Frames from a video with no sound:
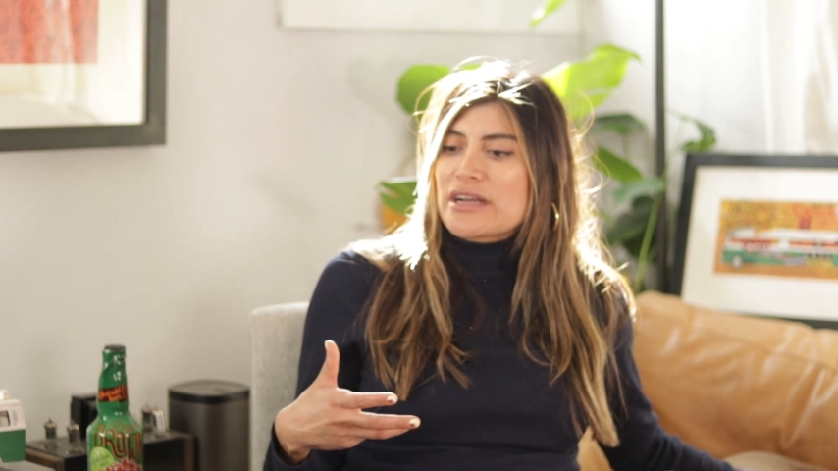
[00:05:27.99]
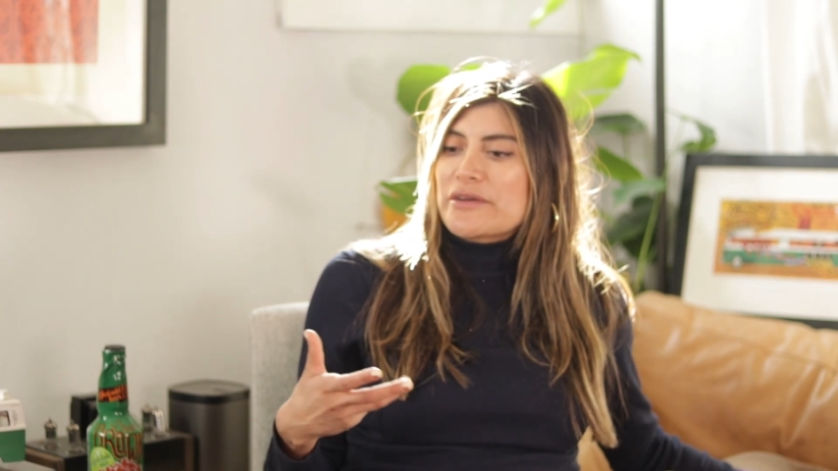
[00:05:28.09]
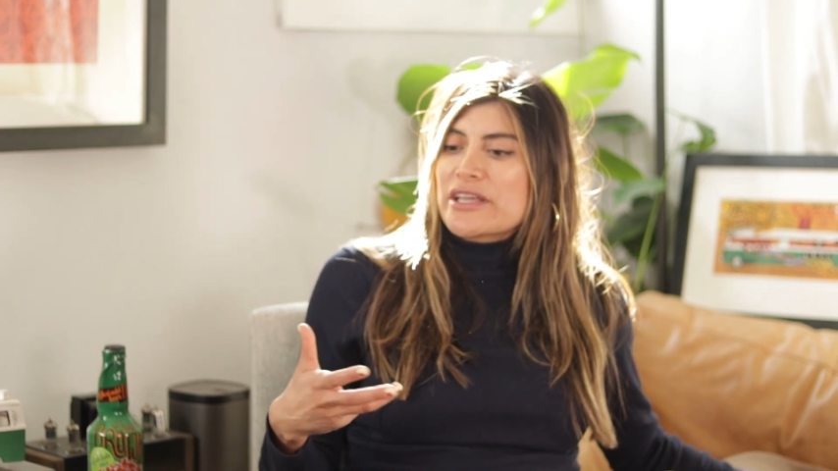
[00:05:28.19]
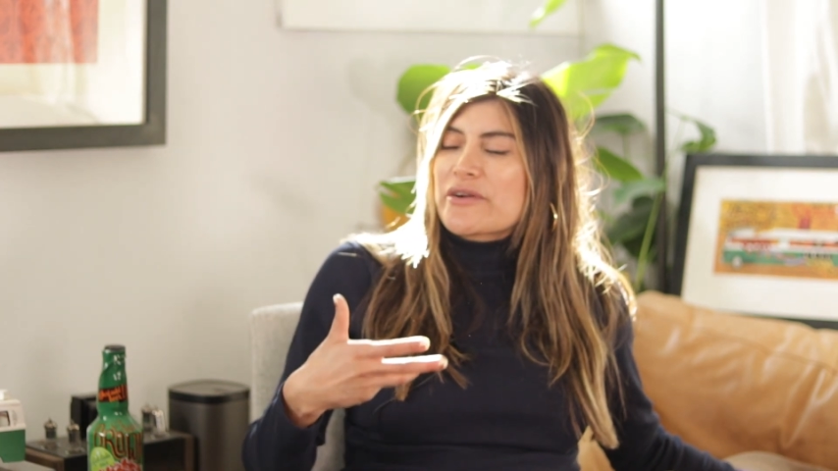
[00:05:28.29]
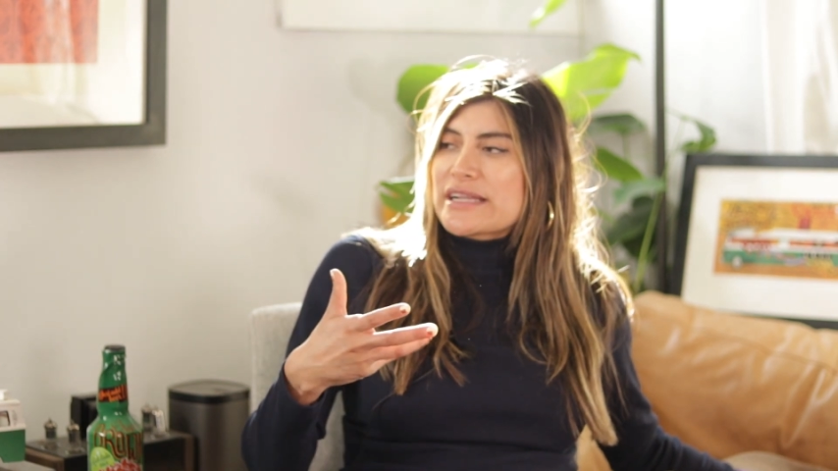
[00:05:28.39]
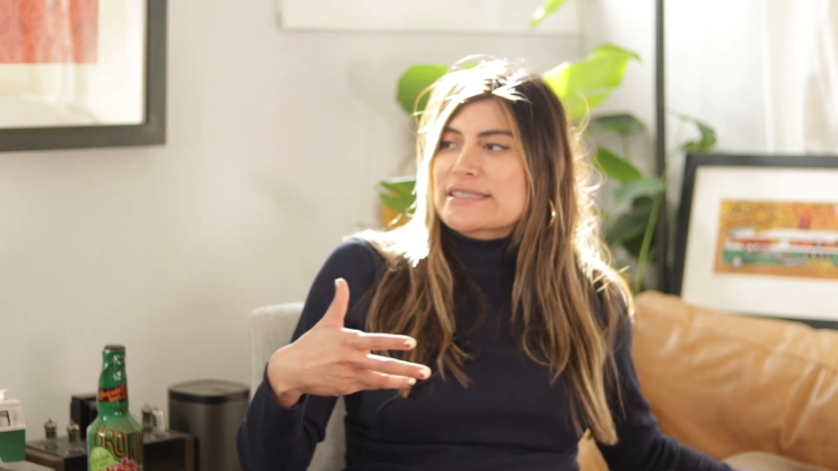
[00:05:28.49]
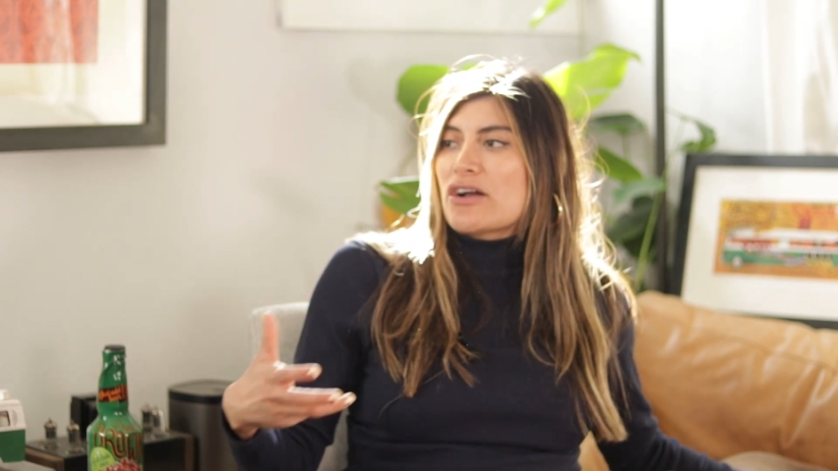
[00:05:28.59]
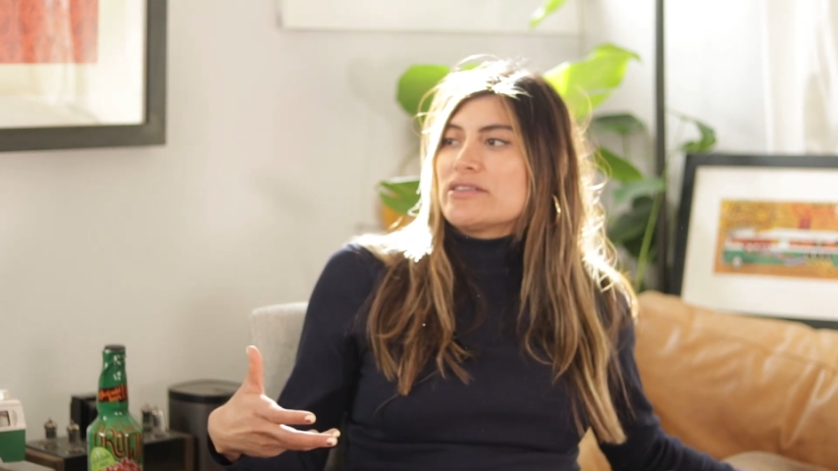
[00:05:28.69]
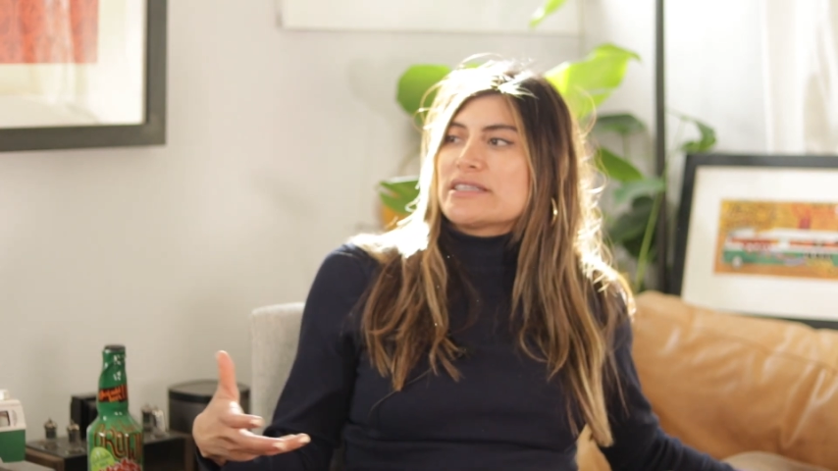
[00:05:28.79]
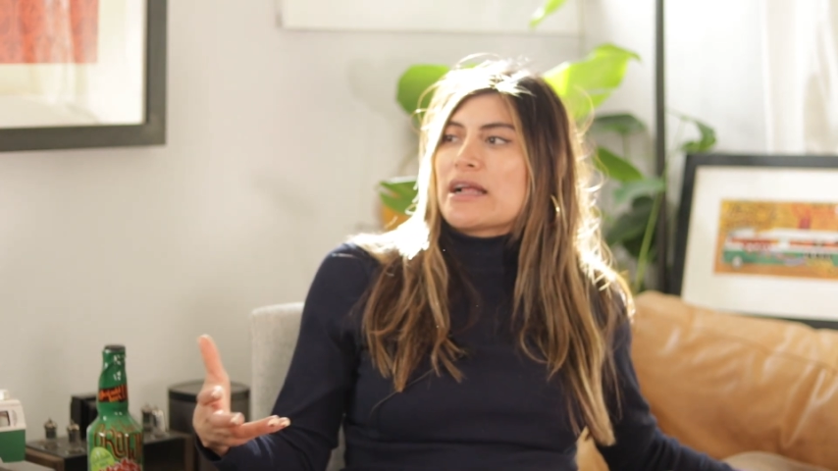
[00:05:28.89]
now he creates
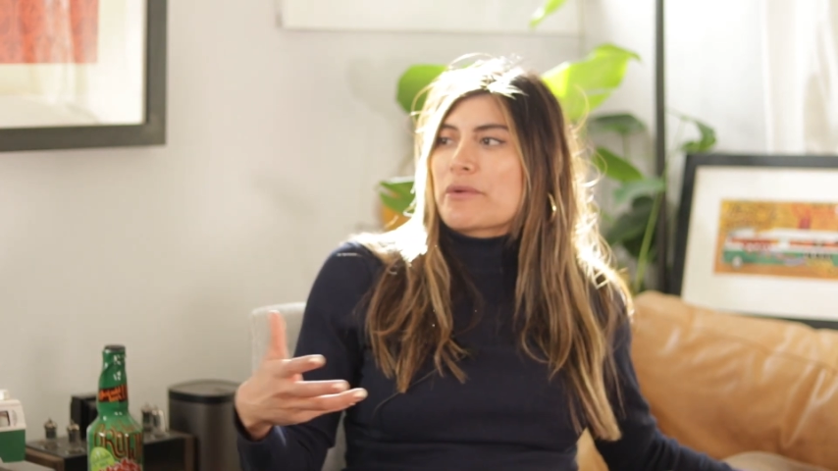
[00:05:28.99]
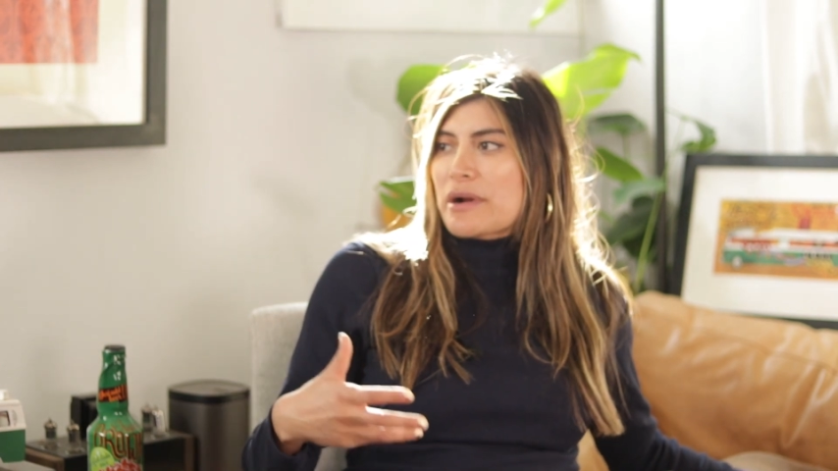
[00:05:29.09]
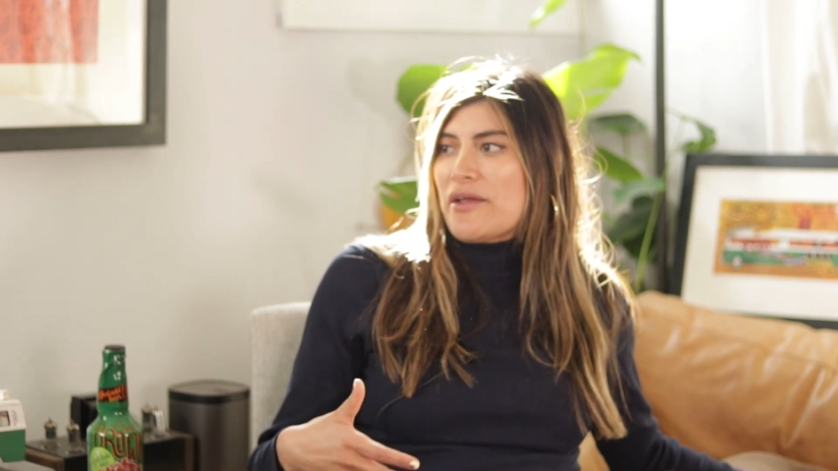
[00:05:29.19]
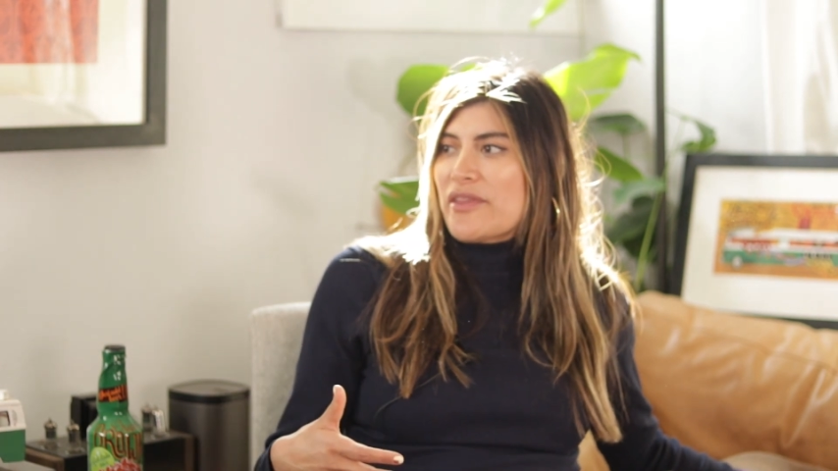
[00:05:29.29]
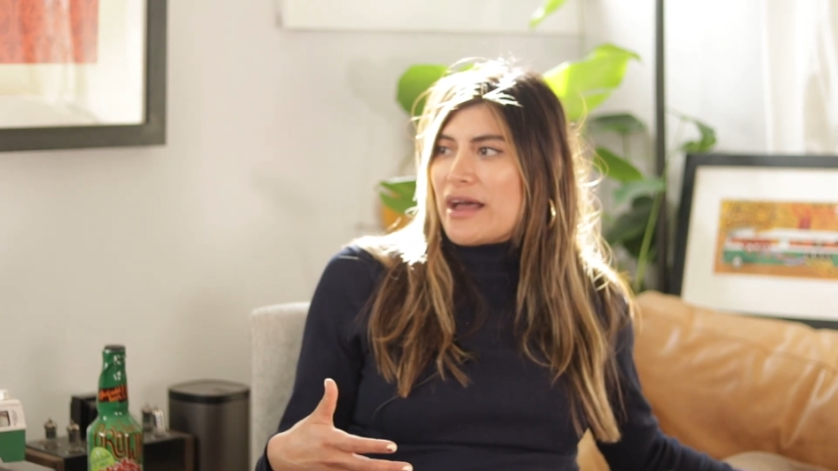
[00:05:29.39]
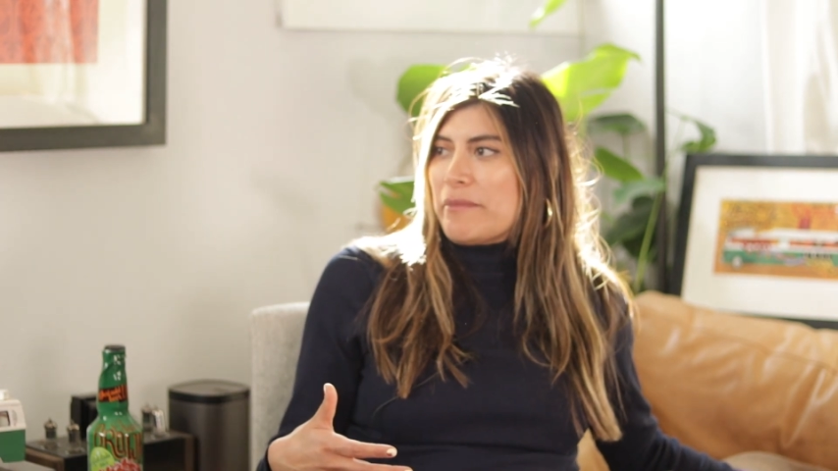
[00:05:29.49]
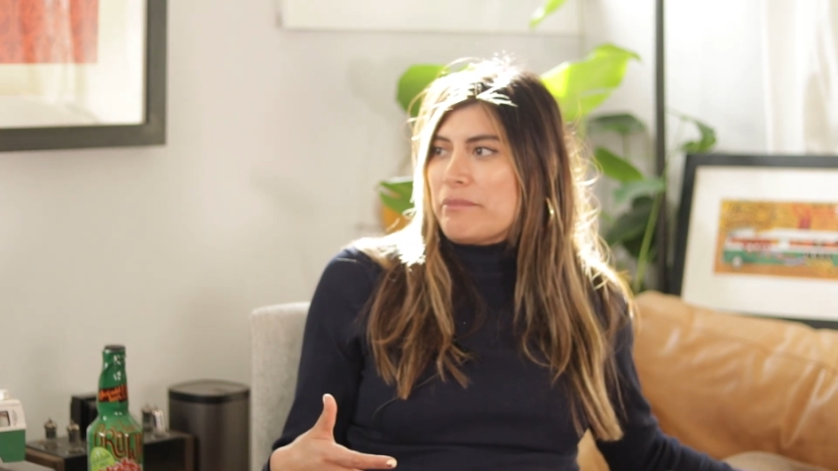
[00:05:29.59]
content around that.